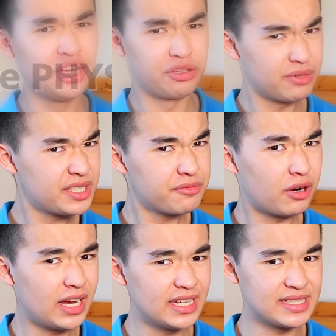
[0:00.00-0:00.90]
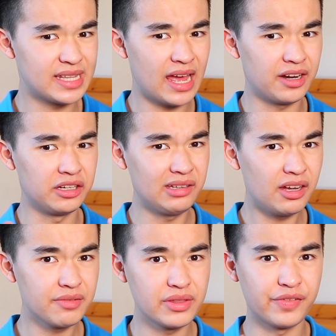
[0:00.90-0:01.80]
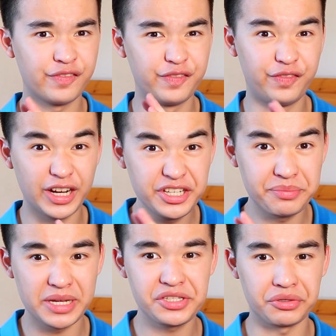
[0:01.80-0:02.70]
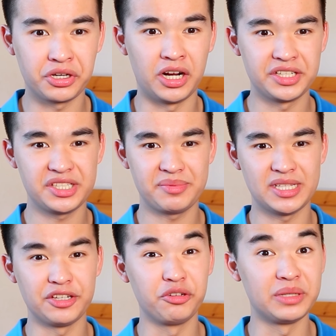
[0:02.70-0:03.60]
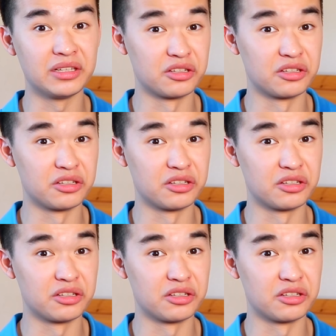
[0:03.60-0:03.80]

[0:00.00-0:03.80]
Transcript: The reason why is that a lot of the fundamental concepts that you'll be